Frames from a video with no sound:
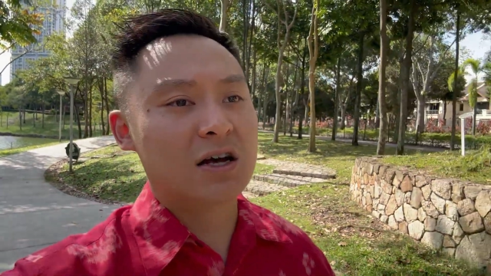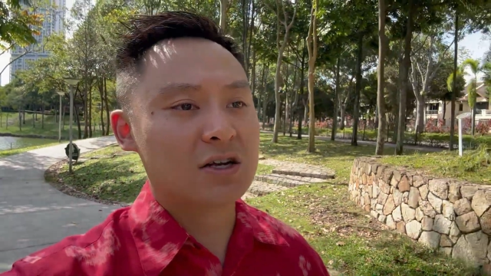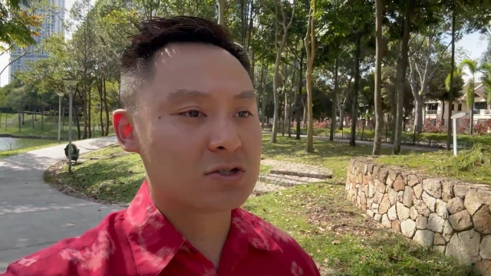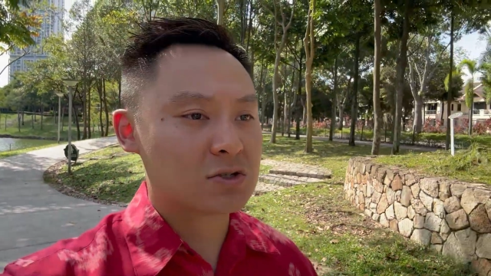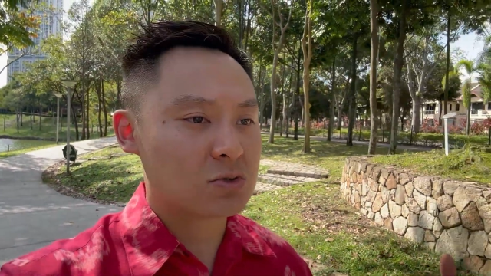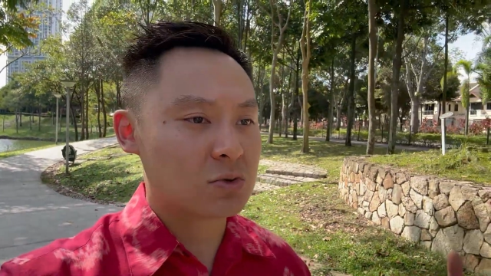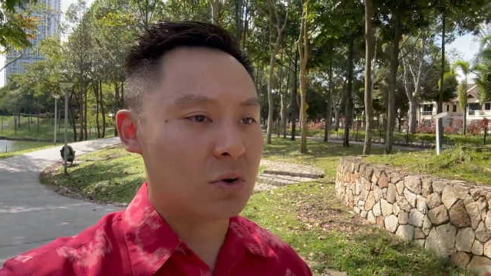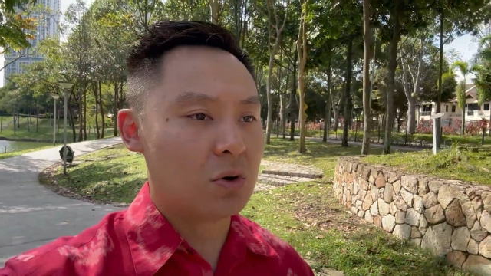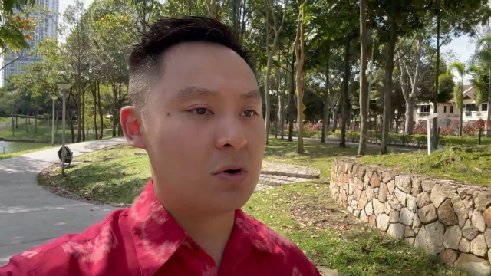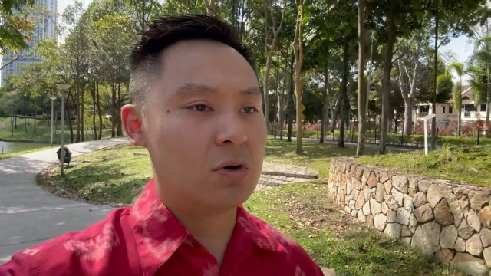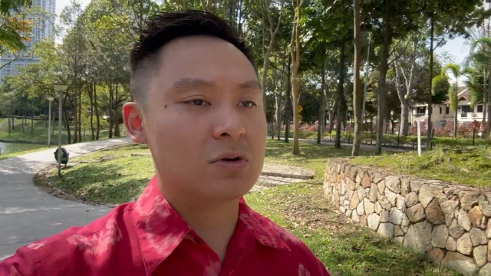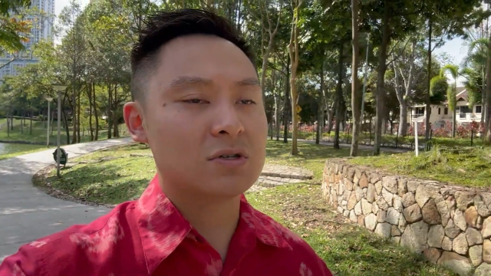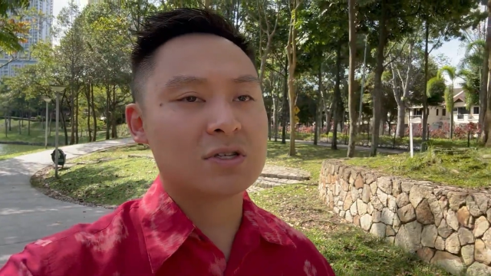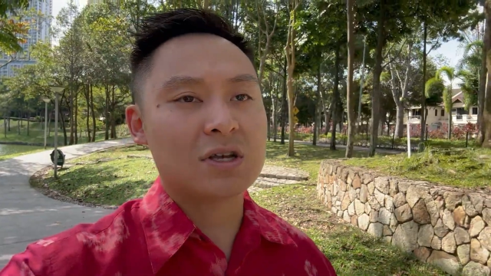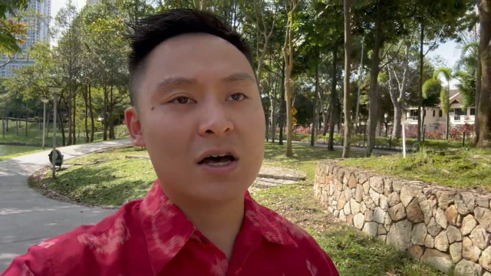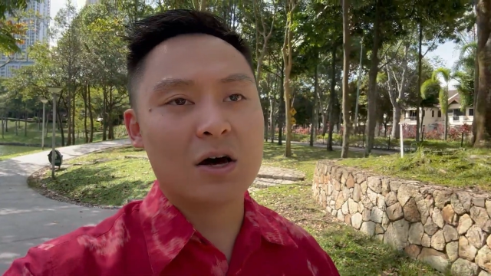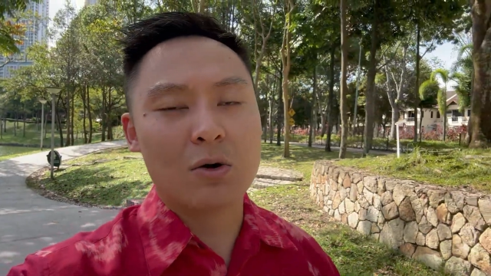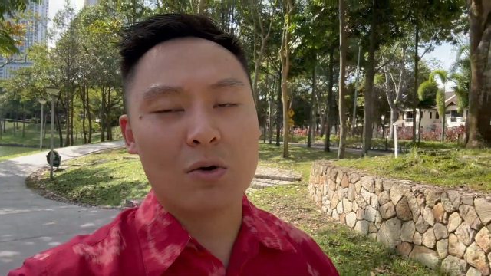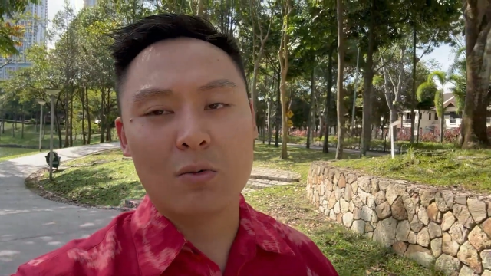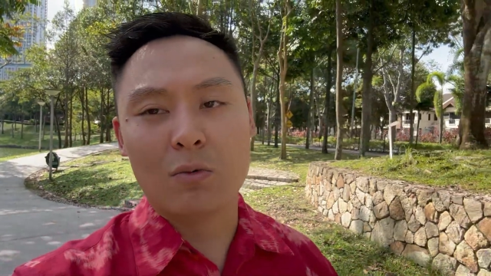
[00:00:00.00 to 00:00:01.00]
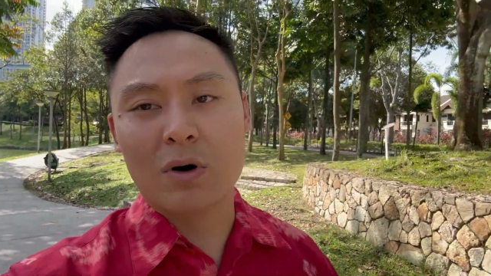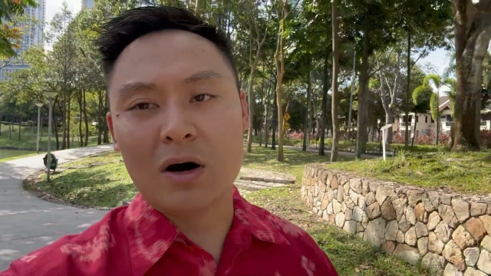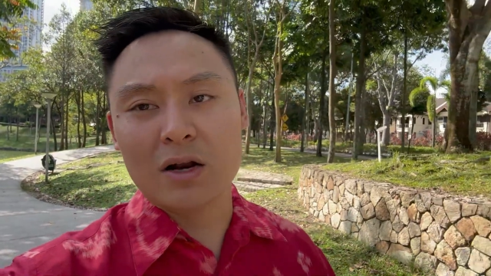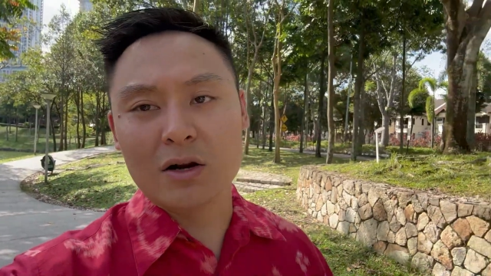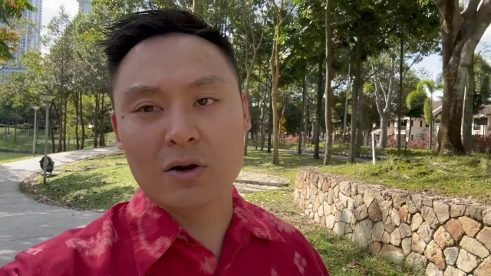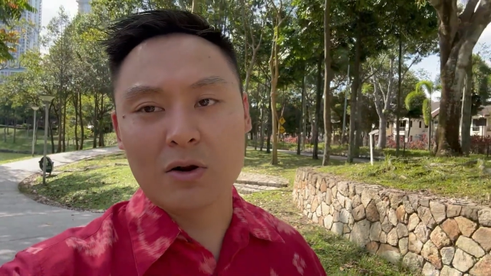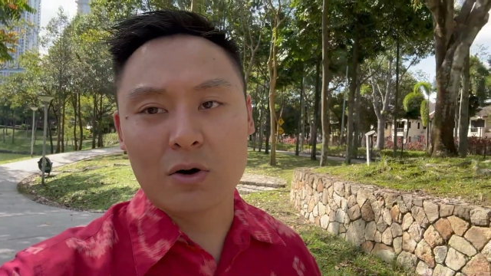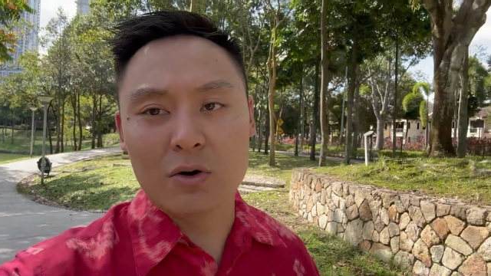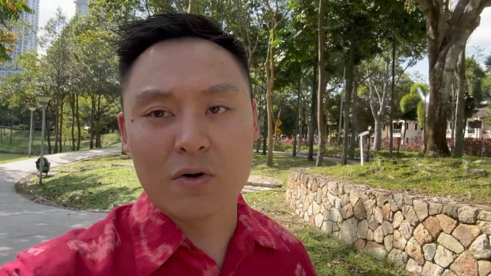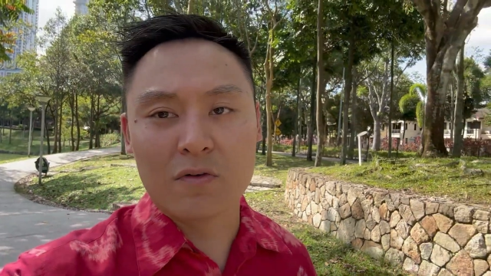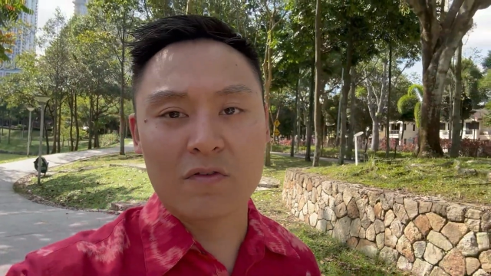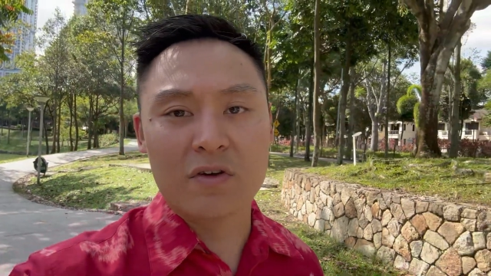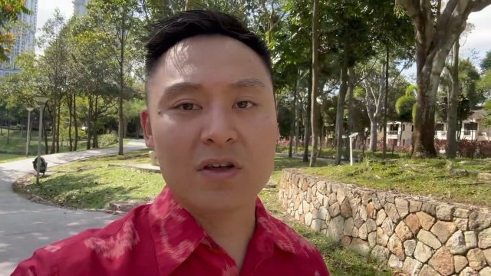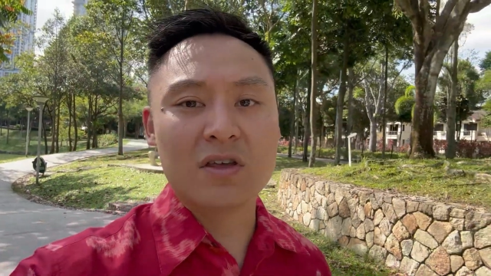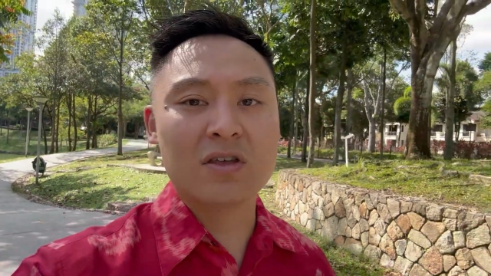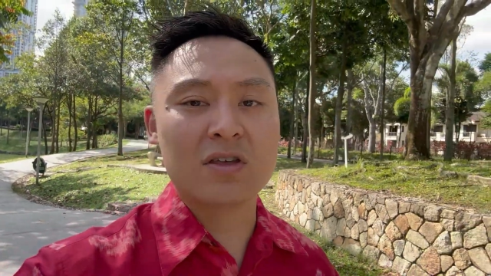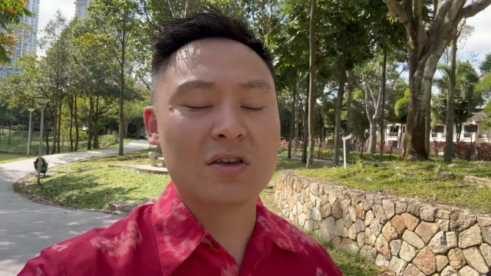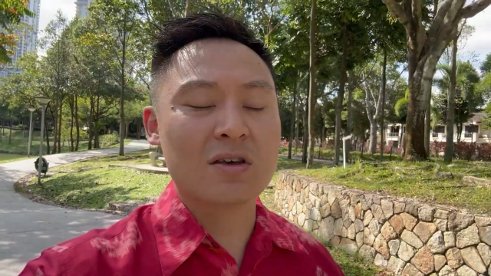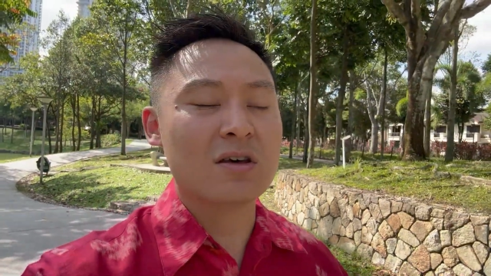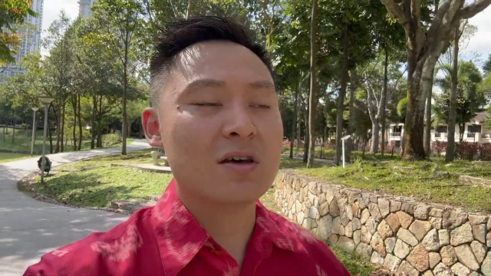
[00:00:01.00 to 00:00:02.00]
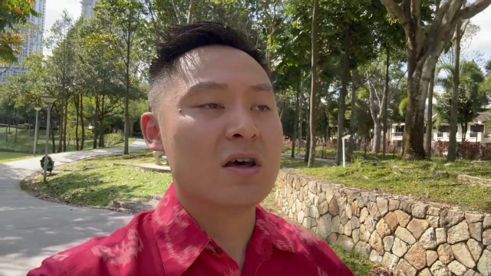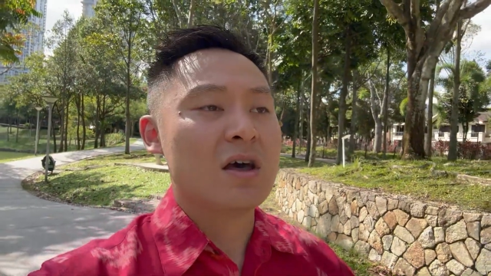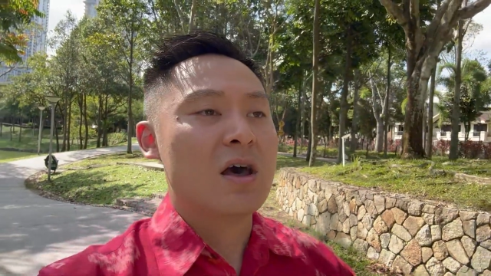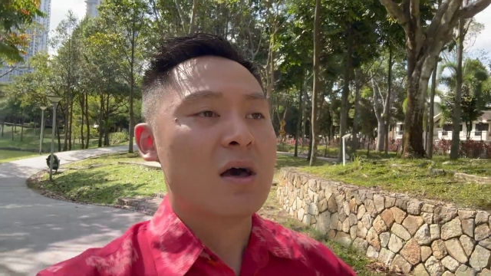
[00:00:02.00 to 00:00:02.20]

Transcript: soils or whatnot over here.